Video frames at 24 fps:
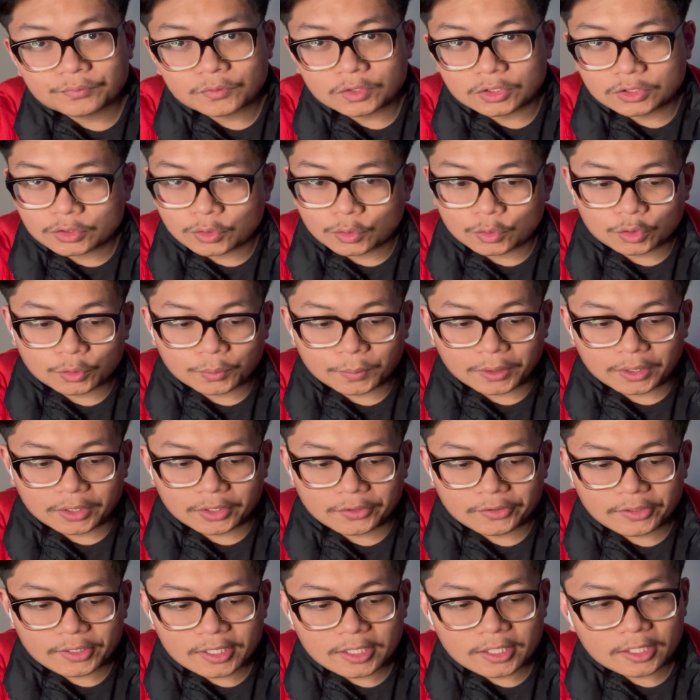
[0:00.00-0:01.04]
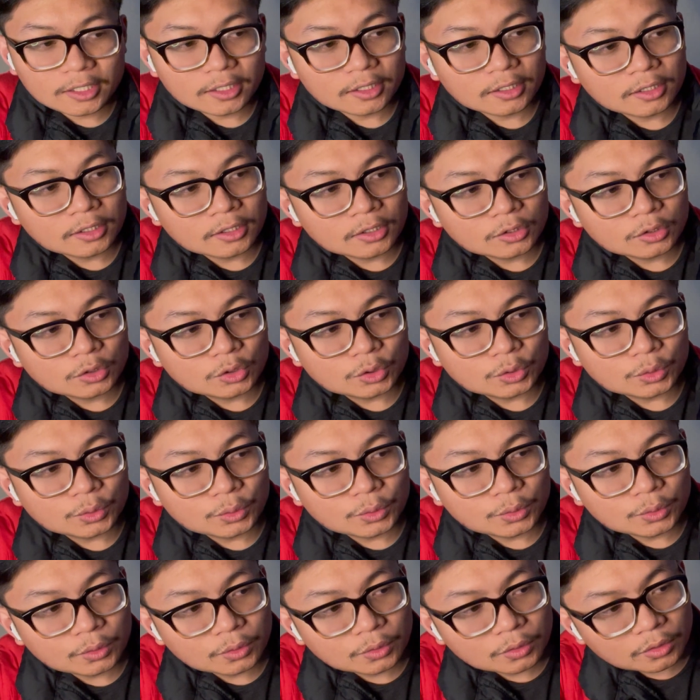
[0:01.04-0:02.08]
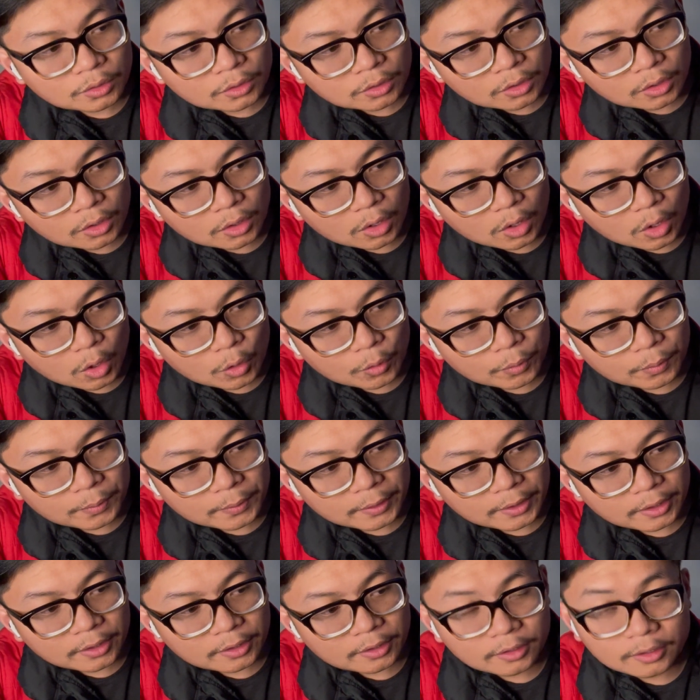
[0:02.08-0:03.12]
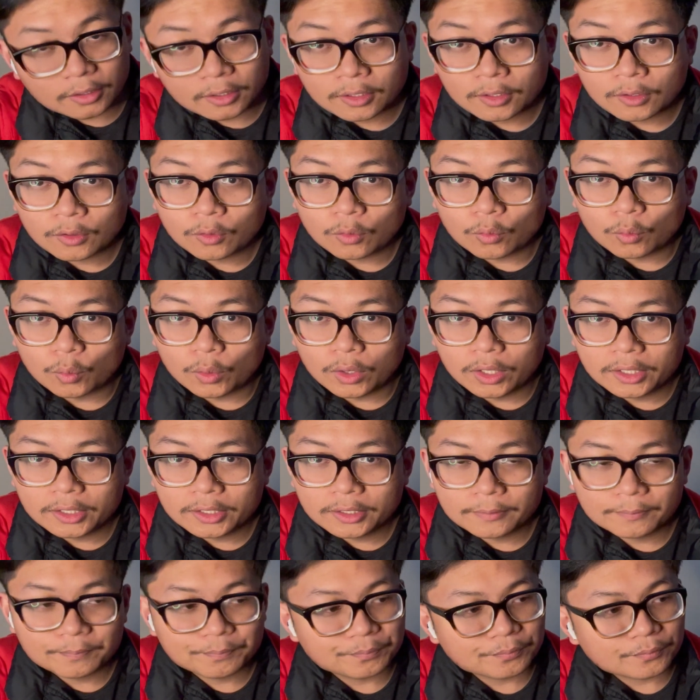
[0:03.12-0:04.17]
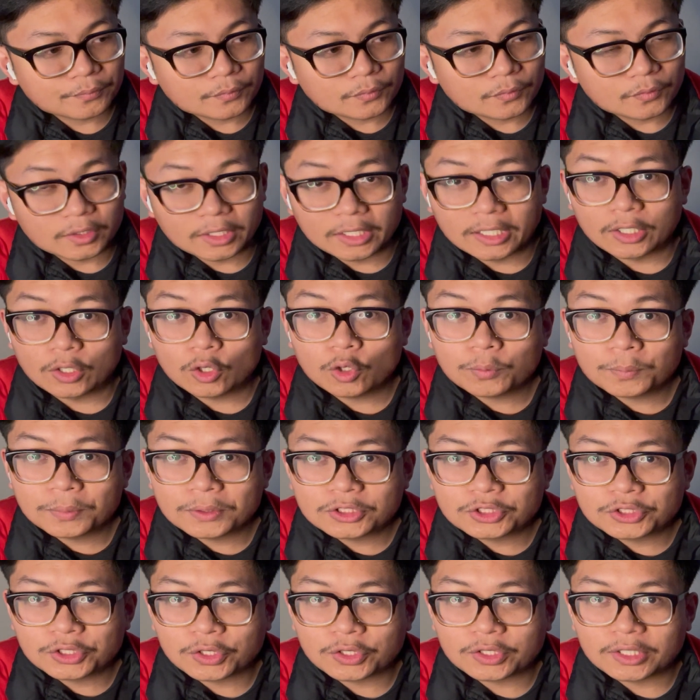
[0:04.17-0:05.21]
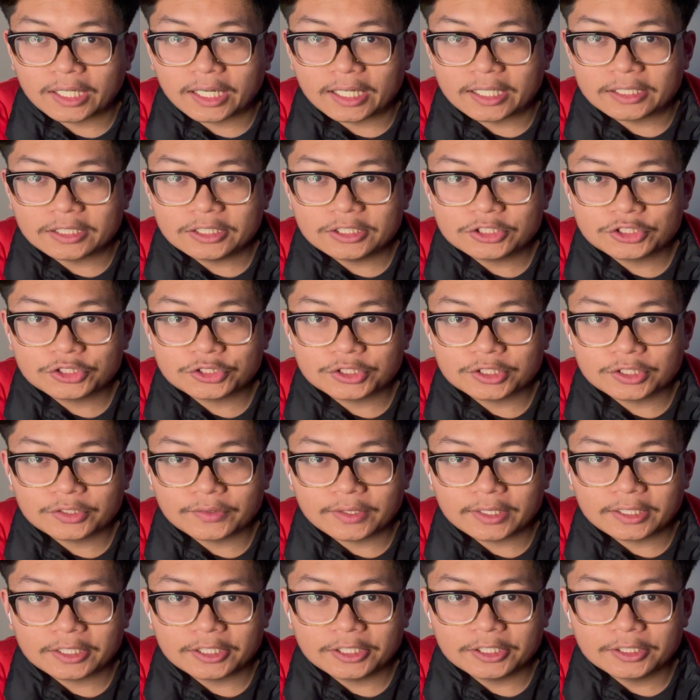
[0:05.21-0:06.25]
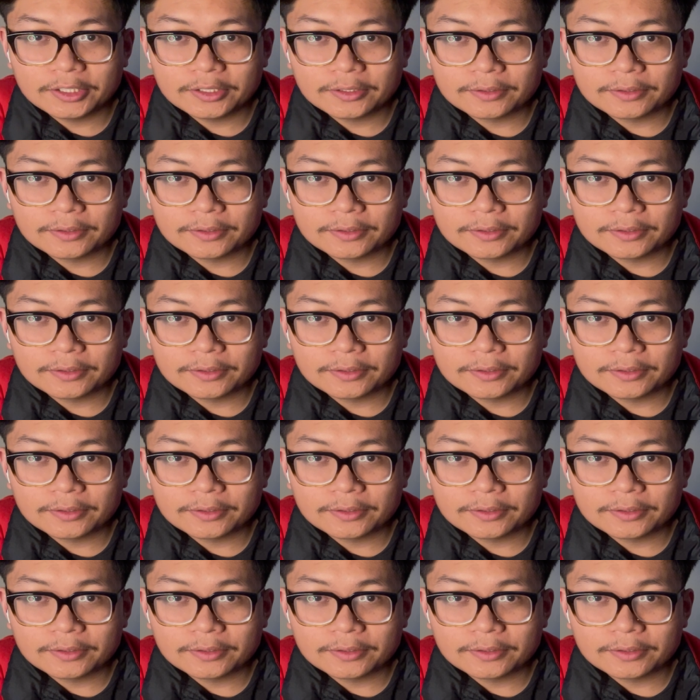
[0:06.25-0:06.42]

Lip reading: It's going to be 3, 2, open, 1, then an open string in the high E string right here.